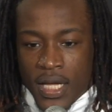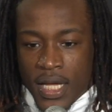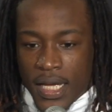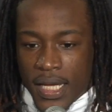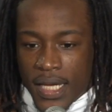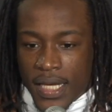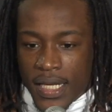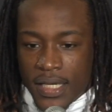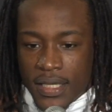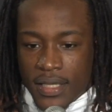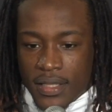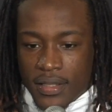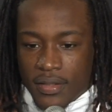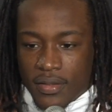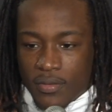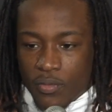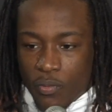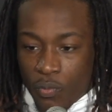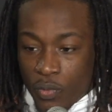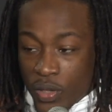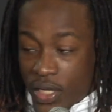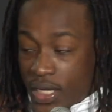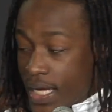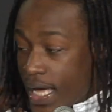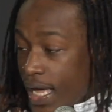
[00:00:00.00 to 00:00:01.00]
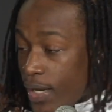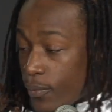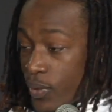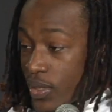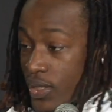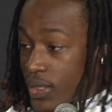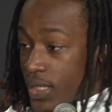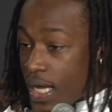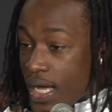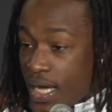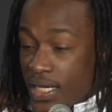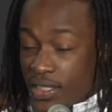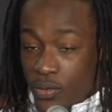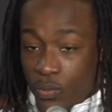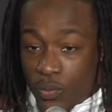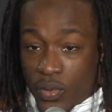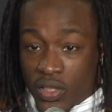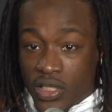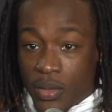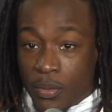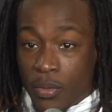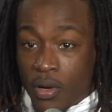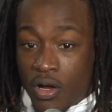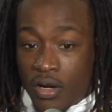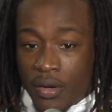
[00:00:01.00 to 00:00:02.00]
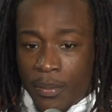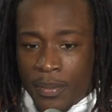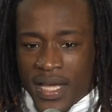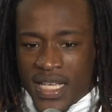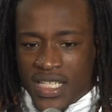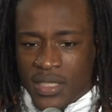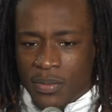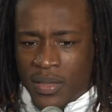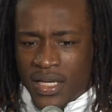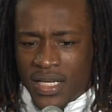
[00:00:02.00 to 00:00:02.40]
And we at Wisconsin wish him all the best.